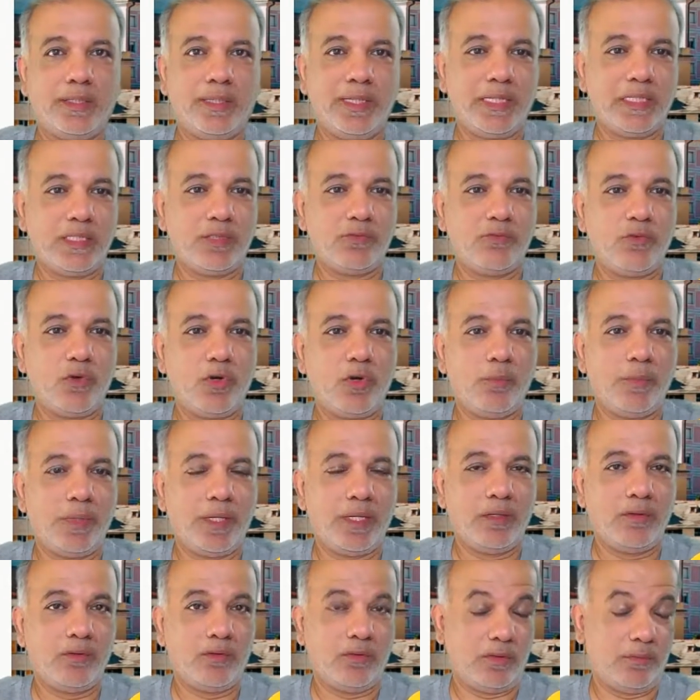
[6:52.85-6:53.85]
text
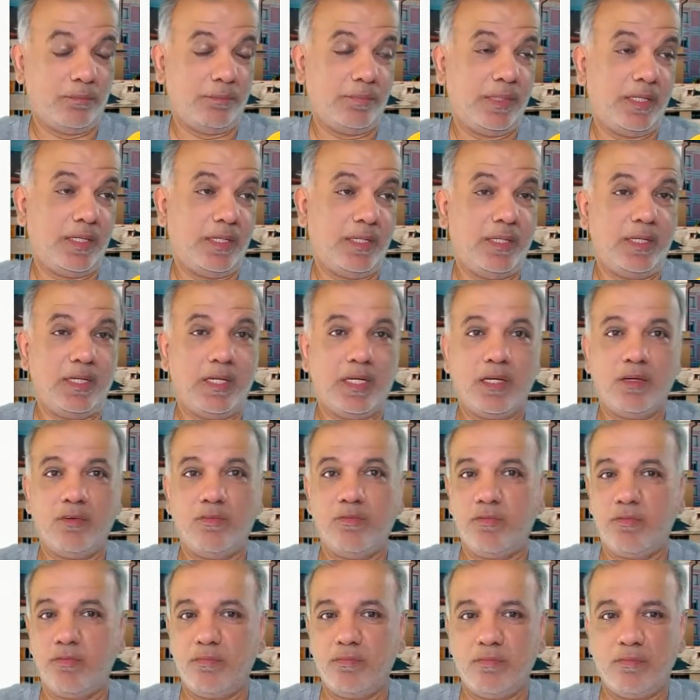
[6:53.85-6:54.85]
format or
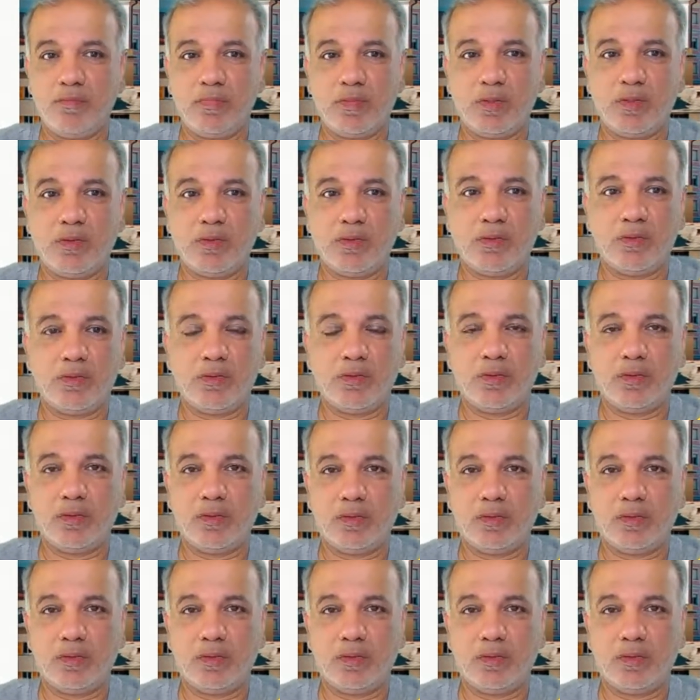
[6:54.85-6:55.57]
PDF or